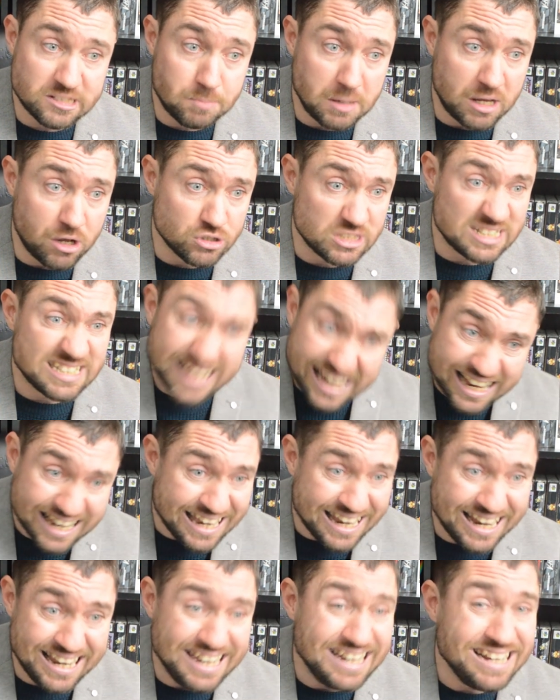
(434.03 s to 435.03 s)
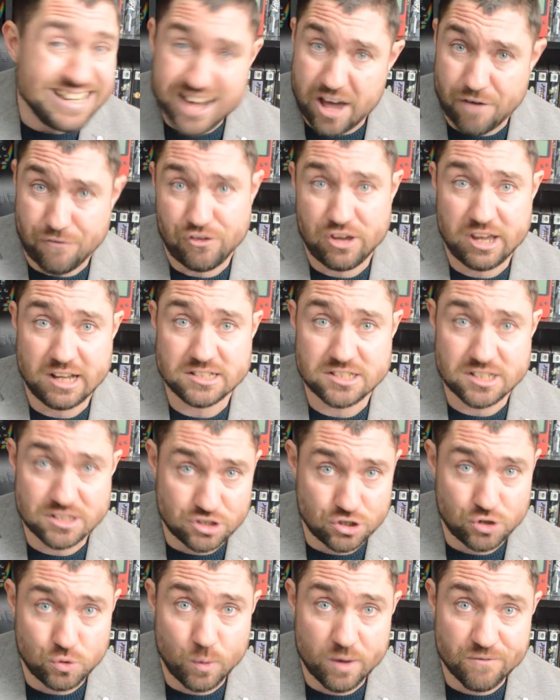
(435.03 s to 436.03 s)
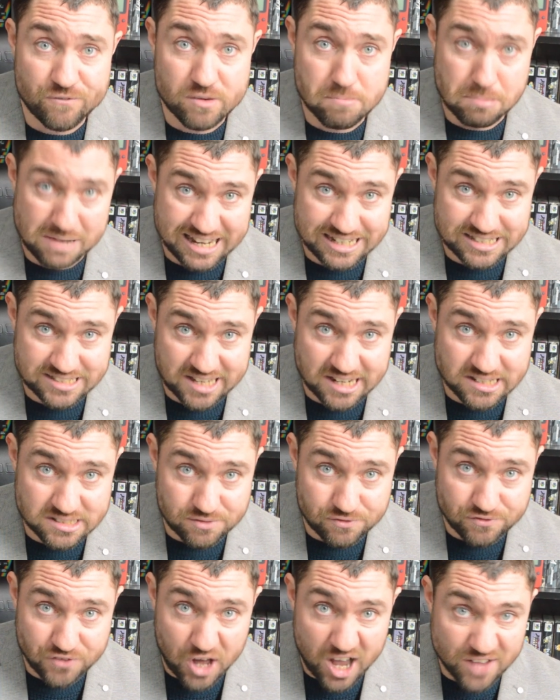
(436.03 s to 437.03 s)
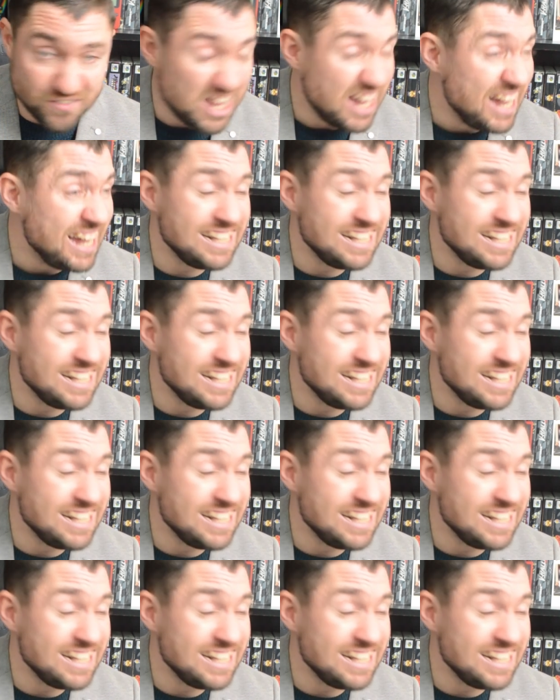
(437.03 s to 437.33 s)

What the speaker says: because it's clearly nothing to do with the PlayStation 5.